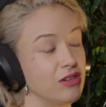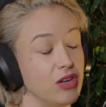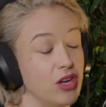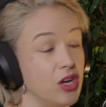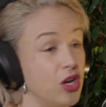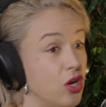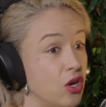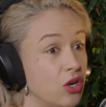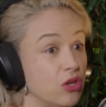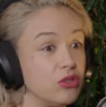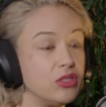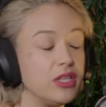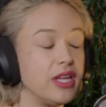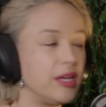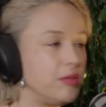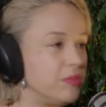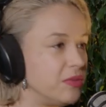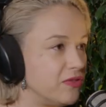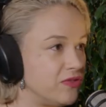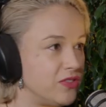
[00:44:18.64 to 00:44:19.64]
a whole
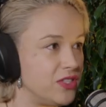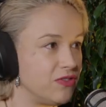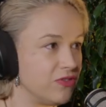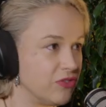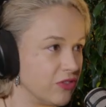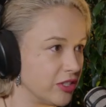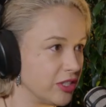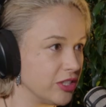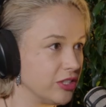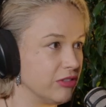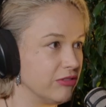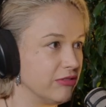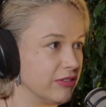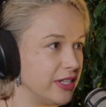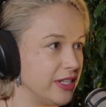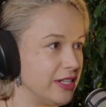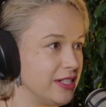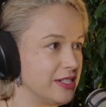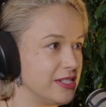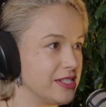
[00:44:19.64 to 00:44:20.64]
heap of different
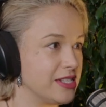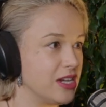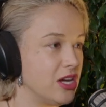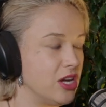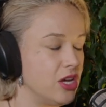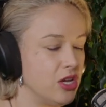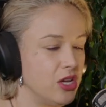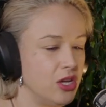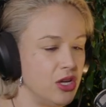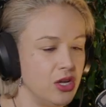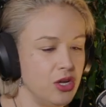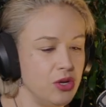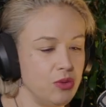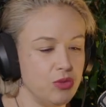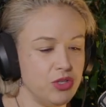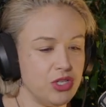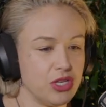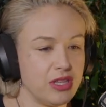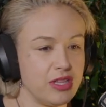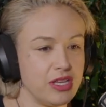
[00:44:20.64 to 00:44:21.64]
careers,
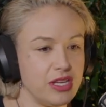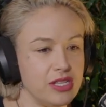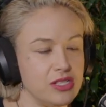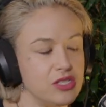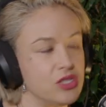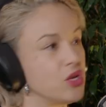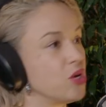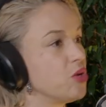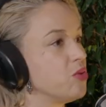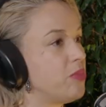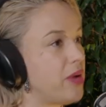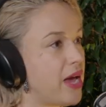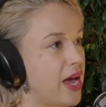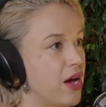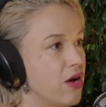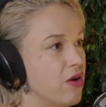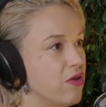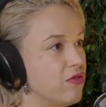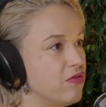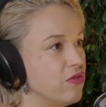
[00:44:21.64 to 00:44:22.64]
which I think is so
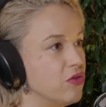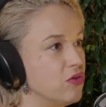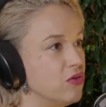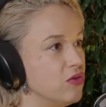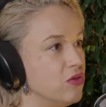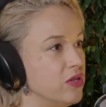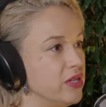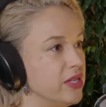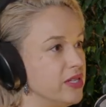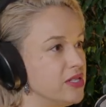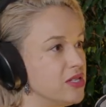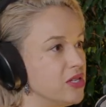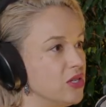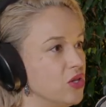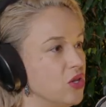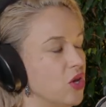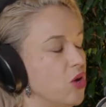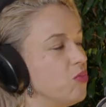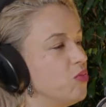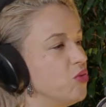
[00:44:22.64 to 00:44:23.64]
powerful. It's a
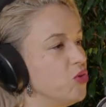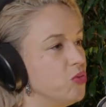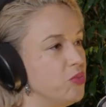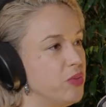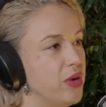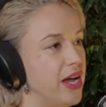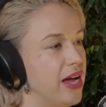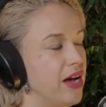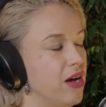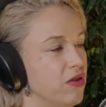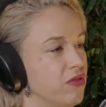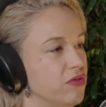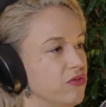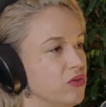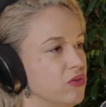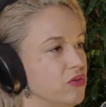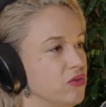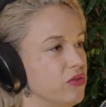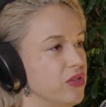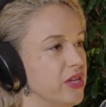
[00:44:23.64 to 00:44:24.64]
lot more
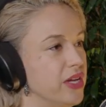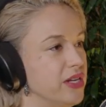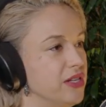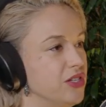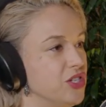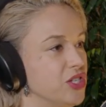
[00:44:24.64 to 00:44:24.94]
powerful than